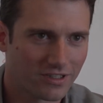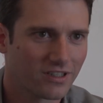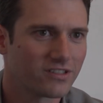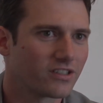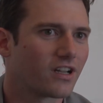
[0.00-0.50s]

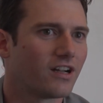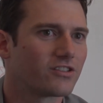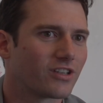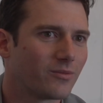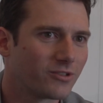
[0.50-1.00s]
at least in
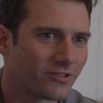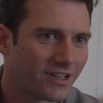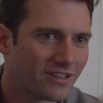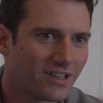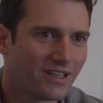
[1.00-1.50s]
concept,
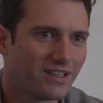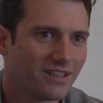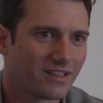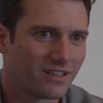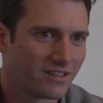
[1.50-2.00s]

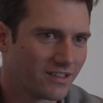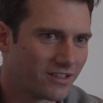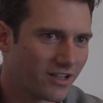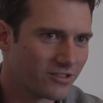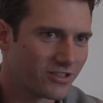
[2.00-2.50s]
right?
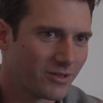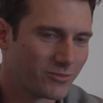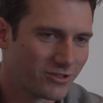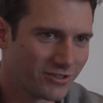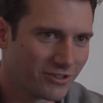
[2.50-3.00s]
In
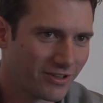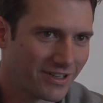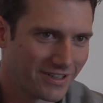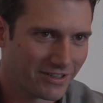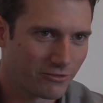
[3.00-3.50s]
concept,
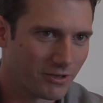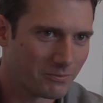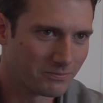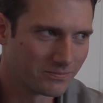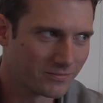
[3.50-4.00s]
I grew up